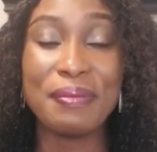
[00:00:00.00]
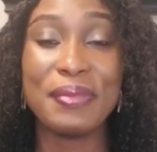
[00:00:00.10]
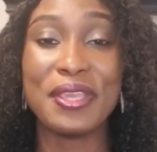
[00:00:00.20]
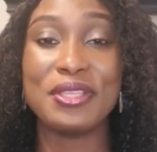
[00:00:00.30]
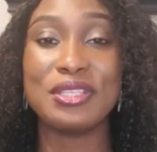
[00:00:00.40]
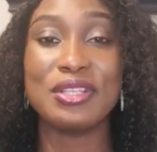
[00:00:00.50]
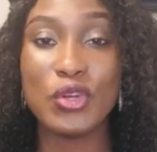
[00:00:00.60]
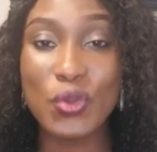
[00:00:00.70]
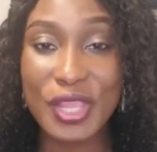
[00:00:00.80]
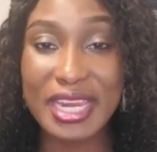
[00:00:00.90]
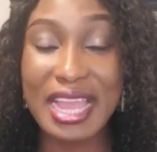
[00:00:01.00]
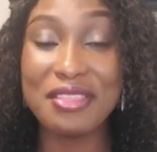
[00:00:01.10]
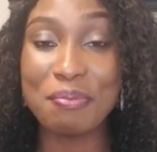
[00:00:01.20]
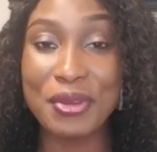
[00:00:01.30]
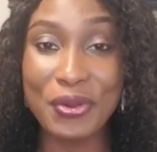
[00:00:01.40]
because looking
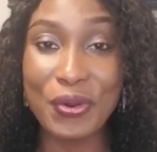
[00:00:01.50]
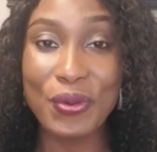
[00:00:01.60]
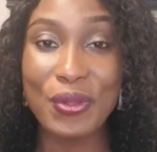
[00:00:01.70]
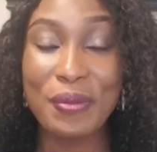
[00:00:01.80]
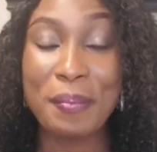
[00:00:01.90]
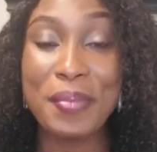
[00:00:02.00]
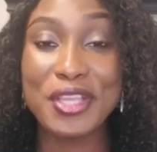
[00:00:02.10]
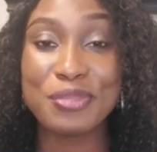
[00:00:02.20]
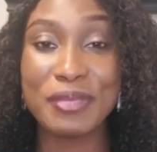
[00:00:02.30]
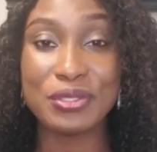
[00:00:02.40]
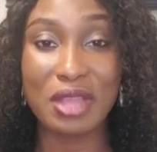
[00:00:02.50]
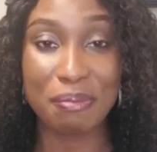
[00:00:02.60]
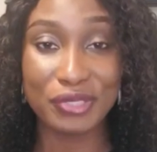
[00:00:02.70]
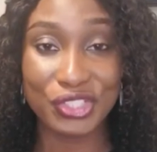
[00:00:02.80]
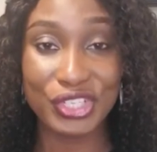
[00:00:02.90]
at the mirror makes me to
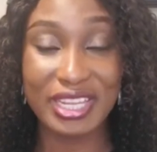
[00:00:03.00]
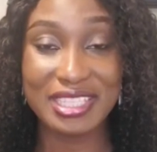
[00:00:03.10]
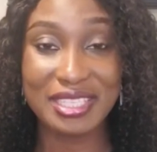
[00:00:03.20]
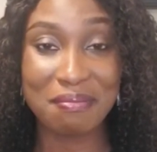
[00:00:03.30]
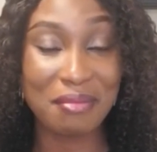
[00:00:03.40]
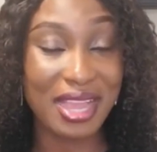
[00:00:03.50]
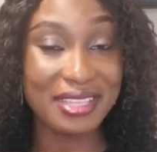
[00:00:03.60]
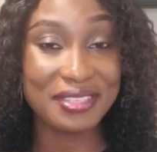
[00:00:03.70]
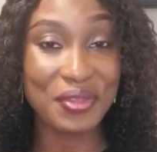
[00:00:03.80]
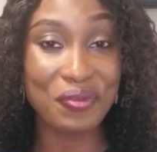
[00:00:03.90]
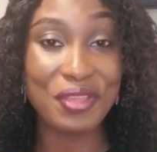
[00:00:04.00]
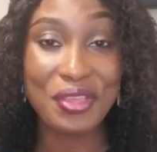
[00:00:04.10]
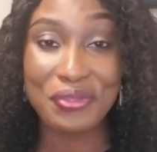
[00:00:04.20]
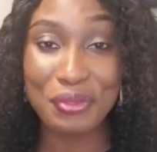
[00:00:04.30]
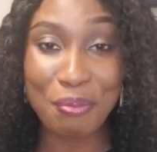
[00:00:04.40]
appreciate myself
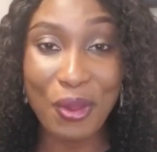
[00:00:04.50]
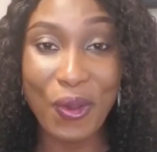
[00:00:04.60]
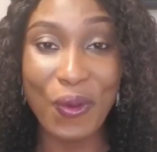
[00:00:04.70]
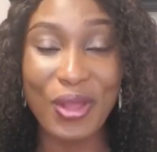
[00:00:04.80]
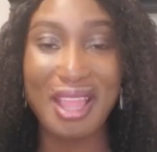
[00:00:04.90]
the more,